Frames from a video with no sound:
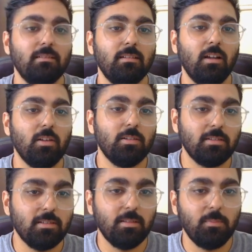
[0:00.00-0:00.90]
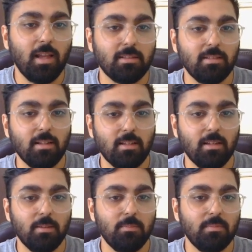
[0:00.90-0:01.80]
Oh, this is the blackjack
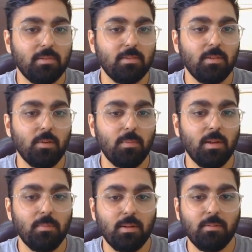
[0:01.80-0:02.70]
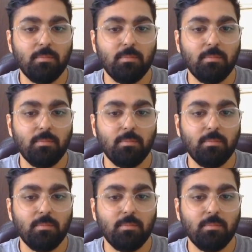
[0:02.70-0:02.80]
game. Oh, my bad.